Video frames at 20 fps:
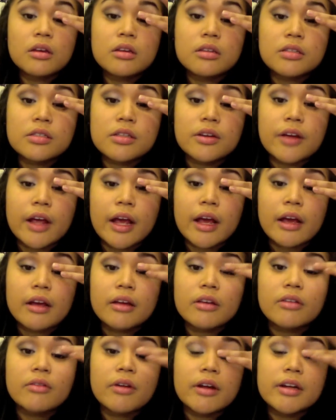So yeah,
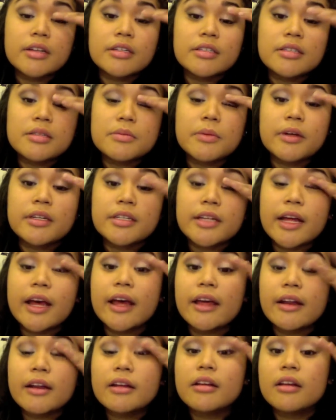you want to just smudge
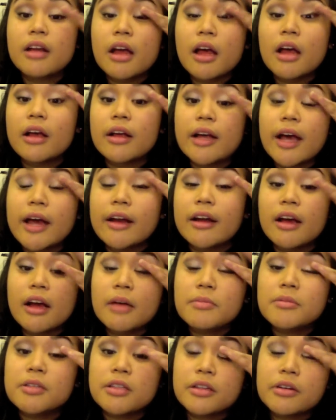that kind of
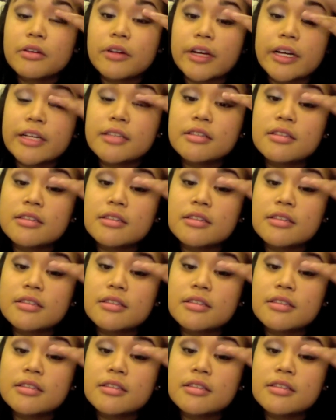up to the crease.